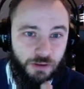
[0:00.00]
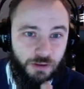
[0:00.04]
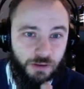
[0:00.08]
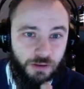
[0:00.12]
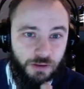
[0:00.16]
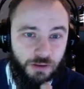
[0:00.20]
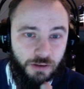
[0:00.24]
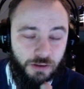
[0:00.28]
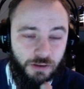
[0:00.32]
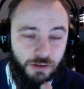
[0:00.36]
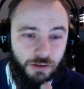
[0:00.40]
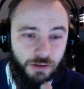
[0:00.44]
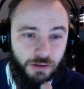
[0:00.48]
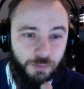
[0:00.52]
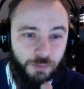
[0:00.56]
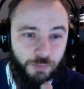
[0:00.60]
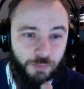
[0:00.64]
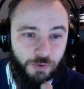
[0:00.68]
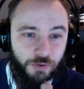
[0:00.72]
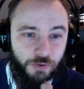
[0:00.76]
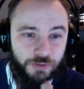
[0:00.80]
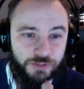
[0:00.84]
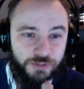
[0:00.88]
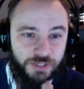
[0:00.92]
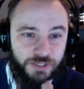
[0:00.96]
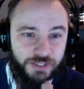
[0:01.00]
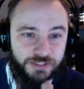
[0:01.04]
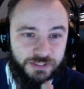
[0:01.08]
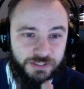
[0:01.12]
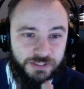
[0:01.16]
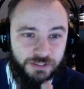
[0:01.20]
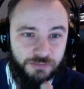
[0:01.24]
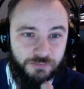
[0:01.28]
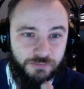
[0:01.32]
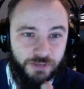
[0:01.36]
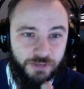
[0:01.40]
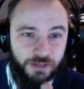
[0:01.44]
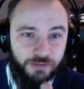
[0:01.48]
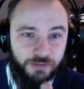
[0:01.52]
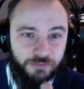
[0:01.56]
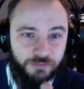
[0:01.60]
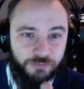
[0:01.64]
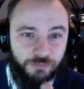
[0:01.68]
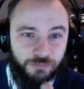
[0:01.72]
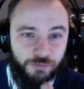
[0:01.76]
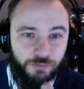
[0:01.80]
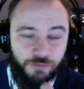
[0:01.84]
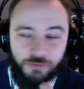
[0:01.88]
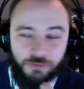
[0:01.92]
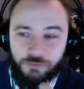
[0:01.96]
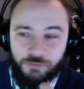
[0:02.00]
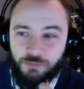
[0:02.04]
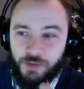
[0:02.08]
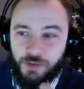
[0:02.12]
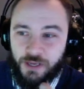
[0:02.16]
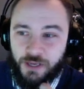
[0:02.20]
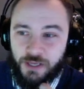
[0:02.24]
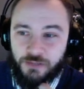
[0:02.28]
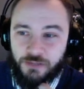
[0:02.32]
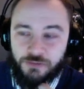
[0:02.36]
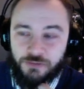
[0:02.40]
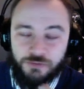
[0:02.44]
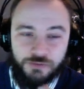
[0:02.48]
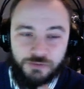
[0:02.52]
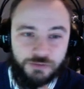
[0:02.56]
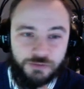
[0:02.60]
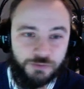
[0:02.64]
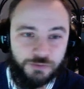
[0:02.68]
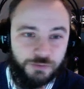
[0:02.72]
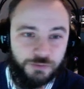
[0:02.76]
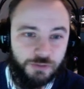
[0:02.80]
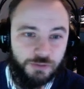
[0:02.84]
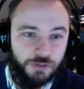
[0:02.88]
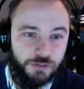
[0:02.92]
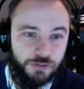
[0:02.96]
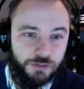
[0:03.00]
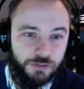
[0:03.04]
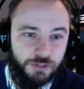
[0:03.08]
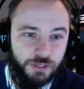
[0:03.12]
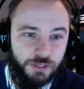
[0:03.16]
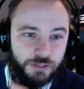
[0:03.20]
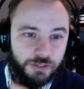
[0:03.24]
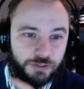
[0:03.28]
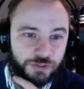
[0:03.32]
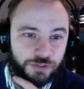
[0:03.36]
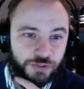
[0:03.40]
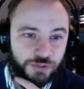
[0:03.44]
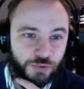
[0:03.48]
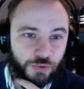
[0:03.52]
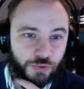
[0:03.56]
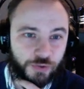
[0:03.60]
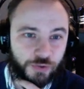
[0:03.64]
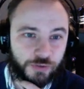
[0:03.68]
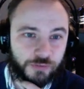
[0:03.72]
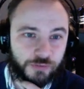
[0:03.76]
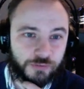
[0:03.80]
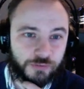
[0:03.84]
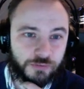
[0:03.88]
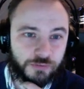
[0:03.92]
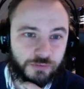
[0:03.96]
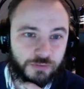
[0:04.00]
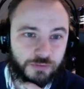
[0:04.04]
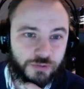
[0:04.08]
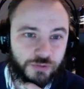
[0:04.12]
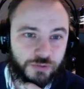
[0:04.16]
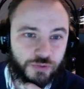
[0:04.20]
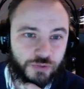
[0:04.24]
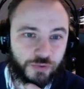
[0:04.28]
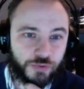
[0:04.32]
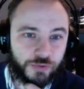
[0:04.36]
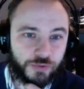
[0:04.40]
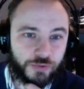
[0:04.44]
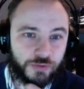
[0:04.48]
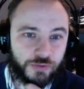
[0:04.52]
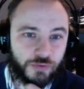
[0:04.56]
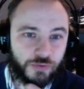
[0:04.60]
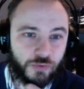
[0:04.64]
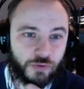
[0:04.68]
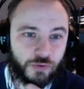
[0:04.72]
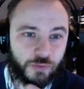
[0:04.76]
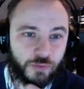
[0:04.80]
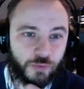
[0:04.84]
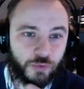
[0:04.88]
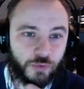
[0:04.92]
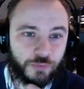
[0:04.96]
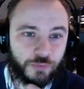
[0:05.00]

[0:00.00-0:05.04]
I apologize in advance for if my answers are, are kind of short, you know, shorter than normal.